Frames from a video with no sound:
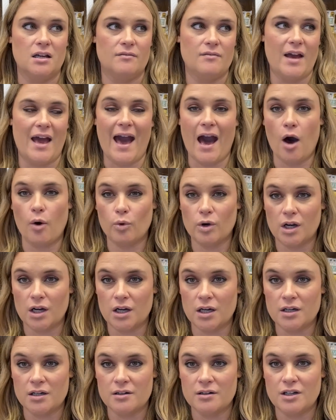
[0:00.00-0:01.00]

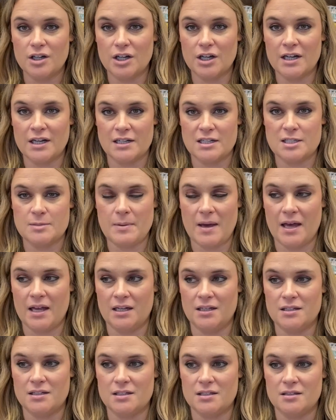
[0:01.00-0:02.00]
hour you're going to
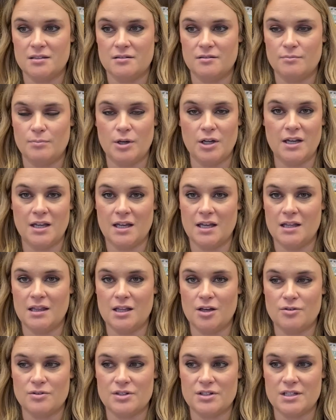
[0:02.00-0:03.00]
spend putting in
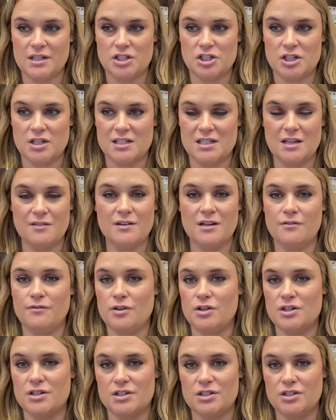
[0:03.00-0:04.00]
those stitches, even if
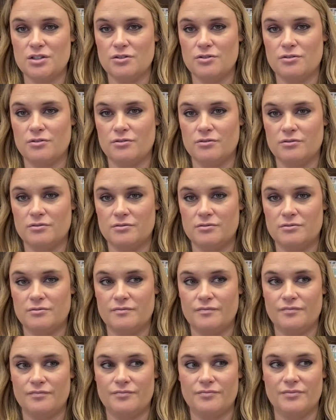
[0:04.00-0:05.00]
you just do
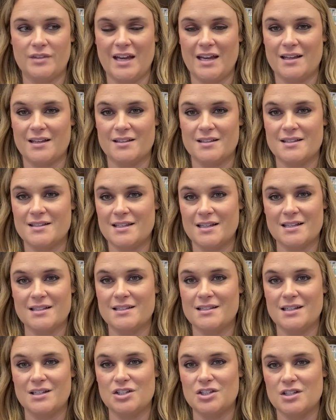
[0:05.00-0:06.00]
like 6
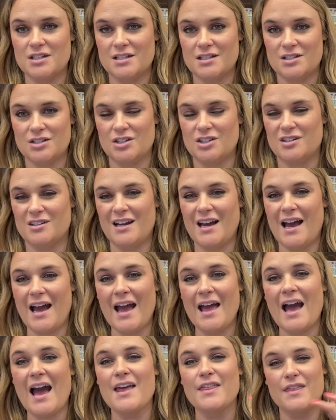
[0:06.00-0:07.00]
stitches, or
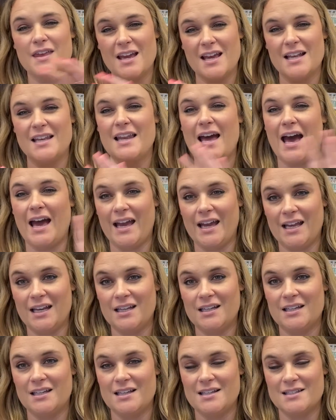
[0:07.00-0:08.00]
I think
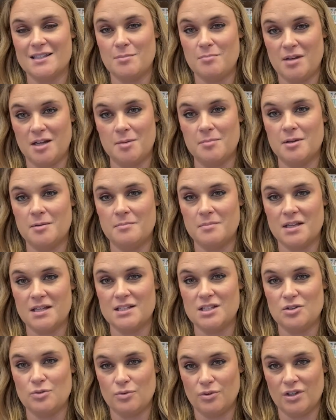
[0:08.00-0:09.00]
9 is the minimum, because
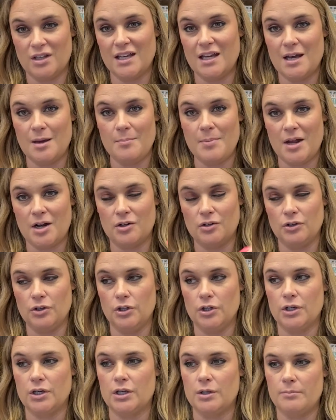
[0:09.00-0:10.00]
you will get a better
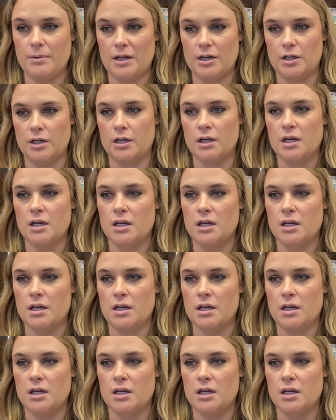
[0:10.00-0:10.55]
look, a better